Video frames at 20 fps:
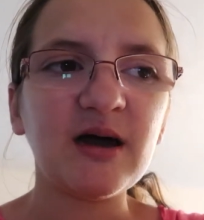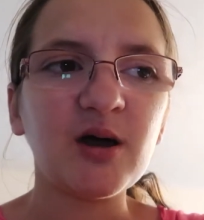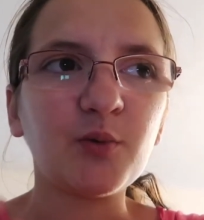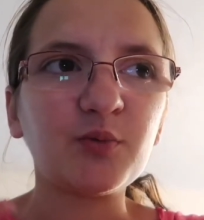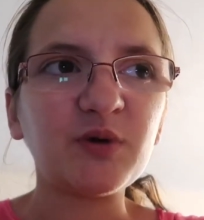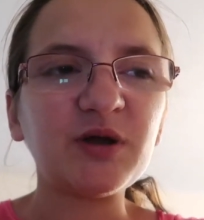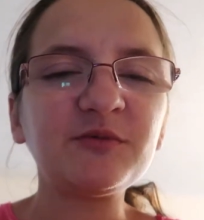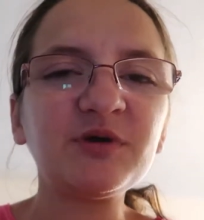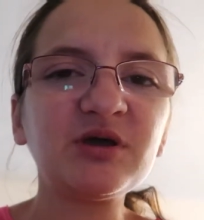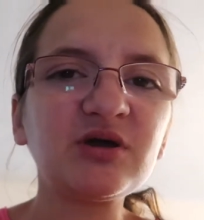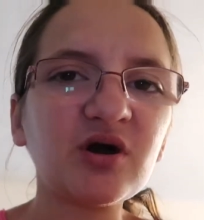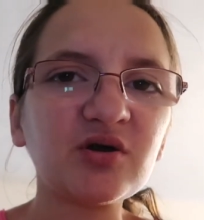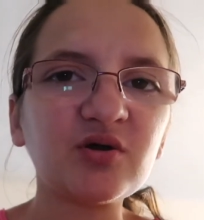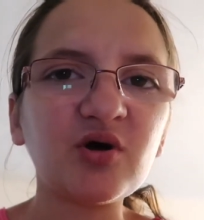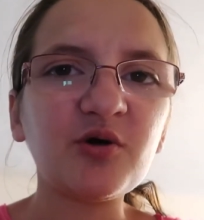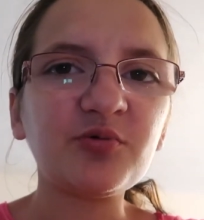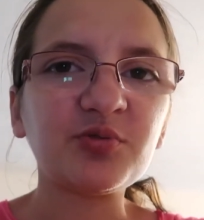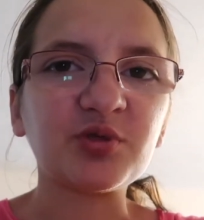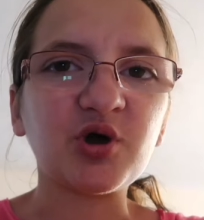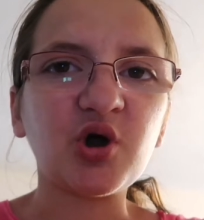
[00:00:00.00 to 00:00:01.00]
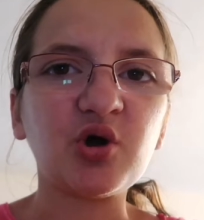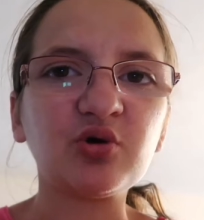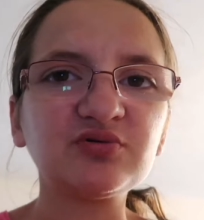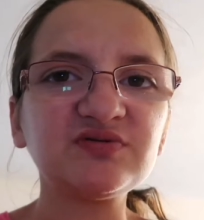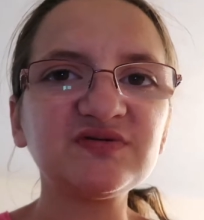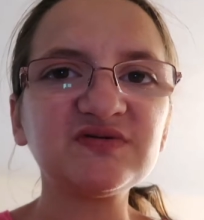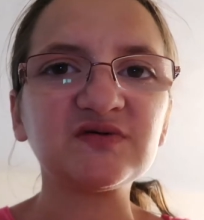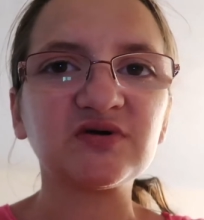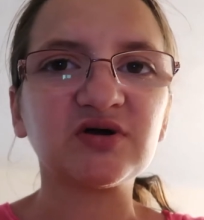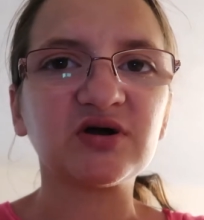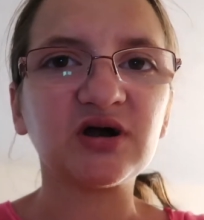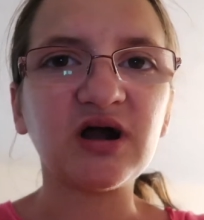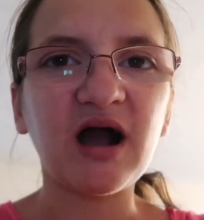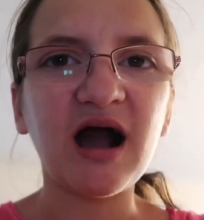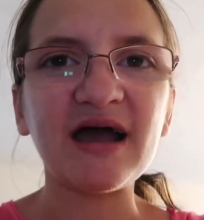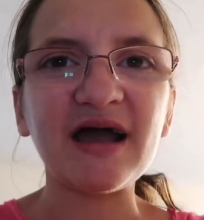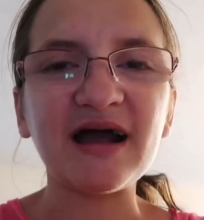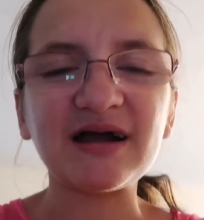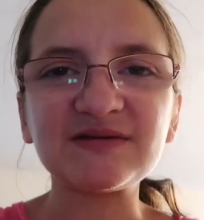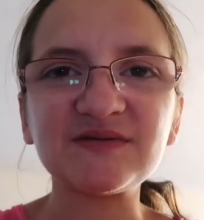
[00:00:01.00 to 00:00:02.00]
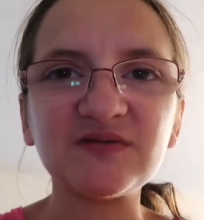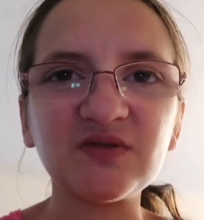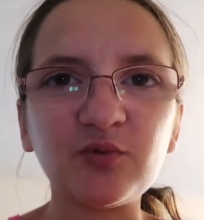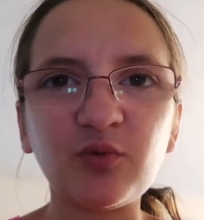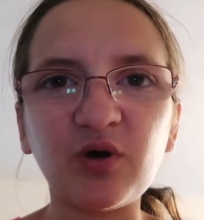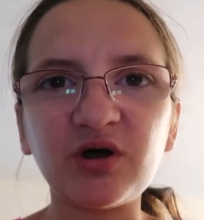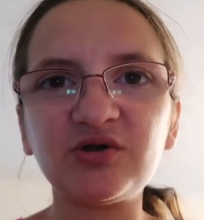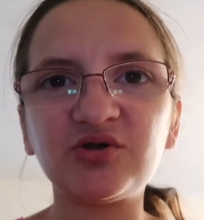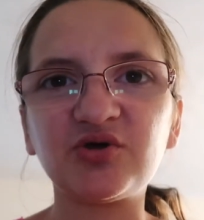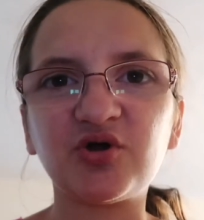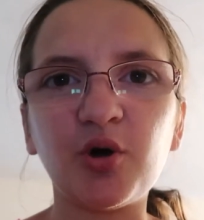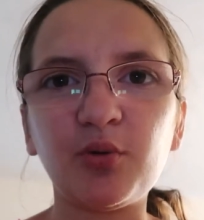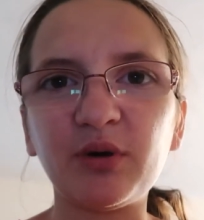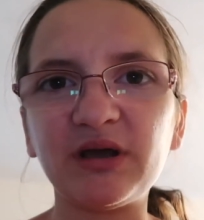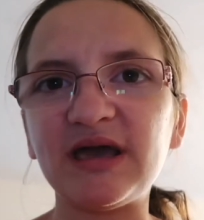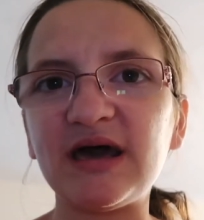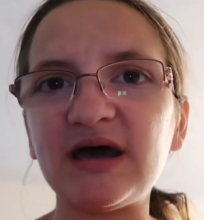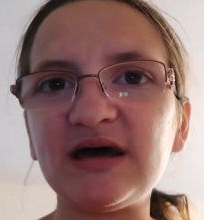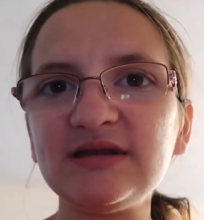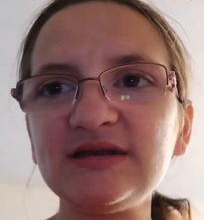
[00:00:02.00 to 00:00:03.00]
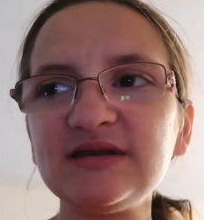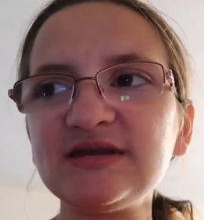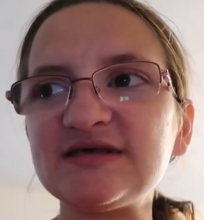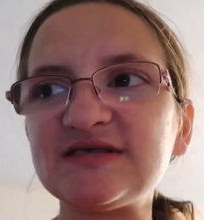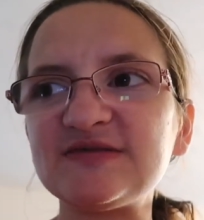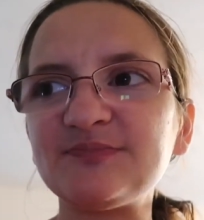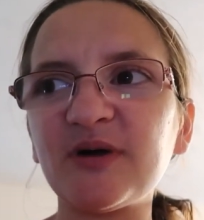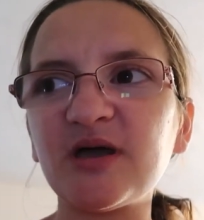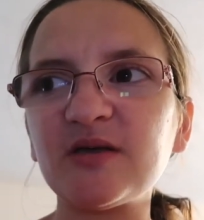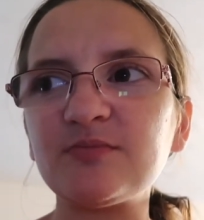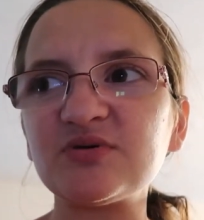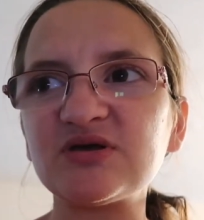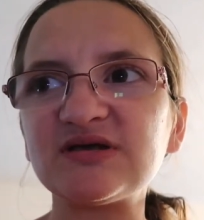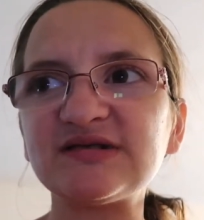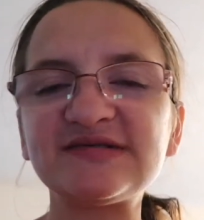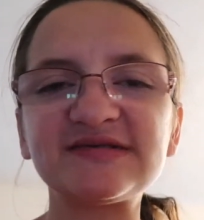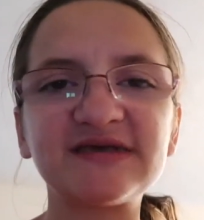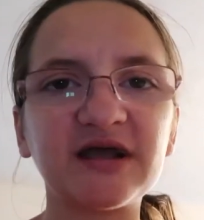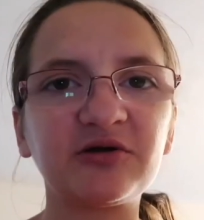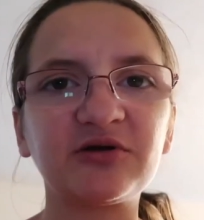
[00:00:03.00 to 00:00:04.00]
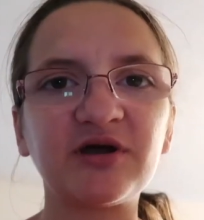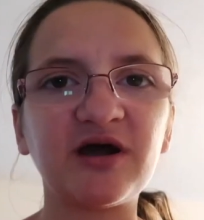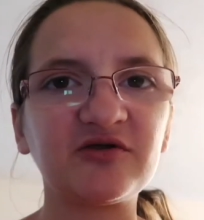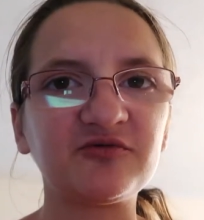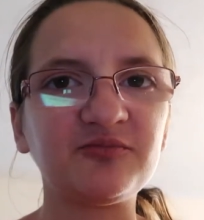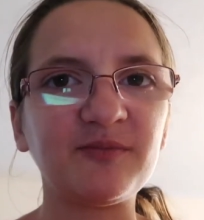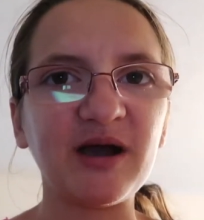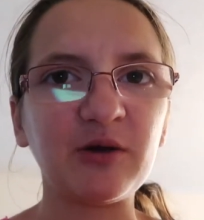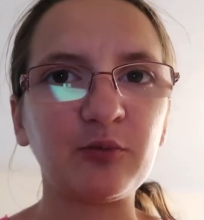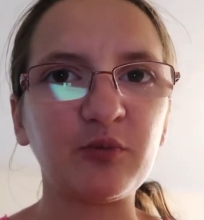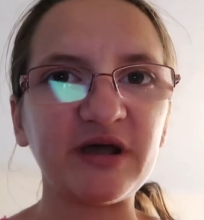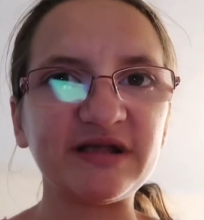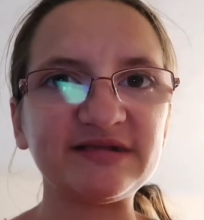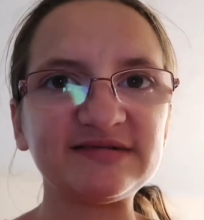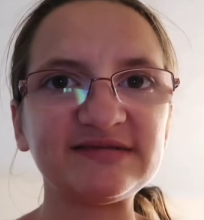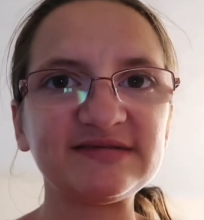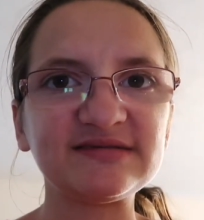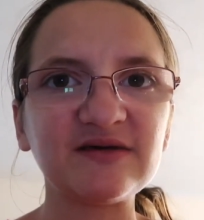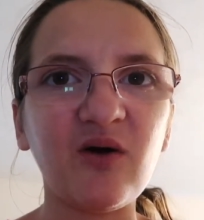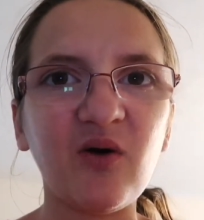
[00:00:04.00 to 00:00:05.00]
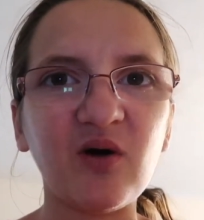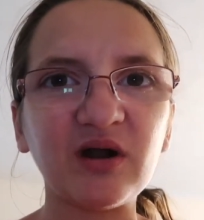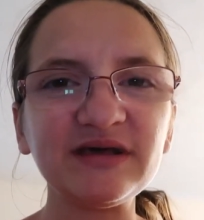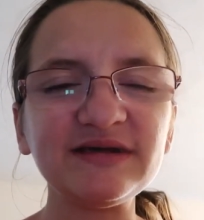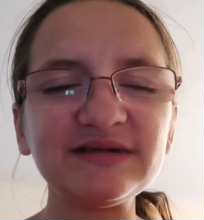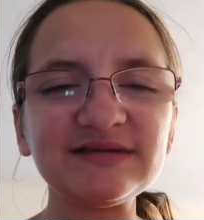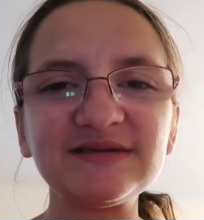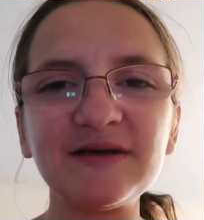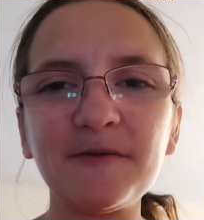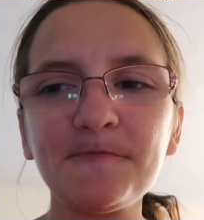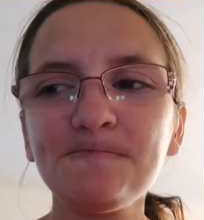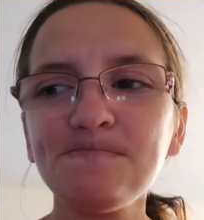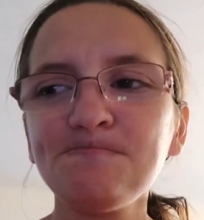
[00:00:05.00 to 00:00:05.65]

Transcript: when we got off the coaster I actually wanted to go again despite being scared out of my wits on it.